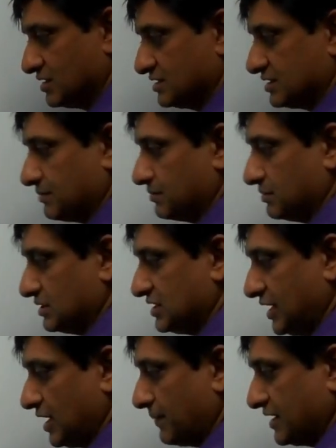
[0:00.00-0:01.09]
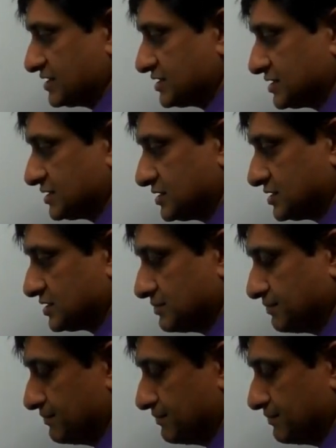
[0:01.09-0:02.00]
some database